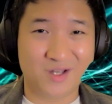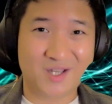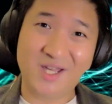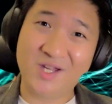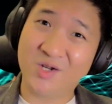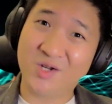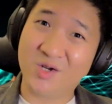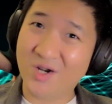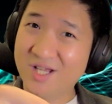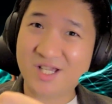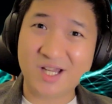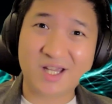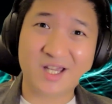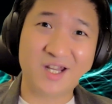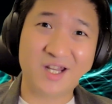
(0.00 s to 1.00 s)
Okay, go and
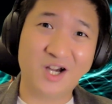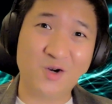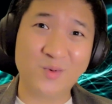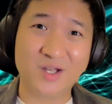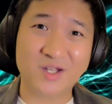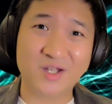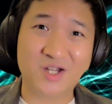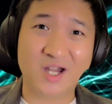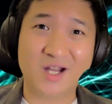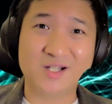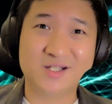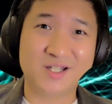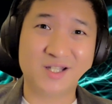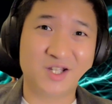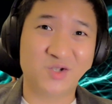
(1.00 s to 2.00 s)
check it out on my
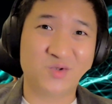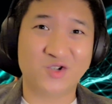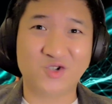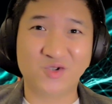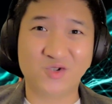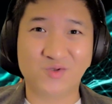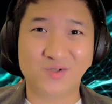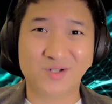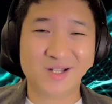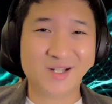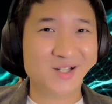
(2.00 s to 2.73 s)
channel, then you will know.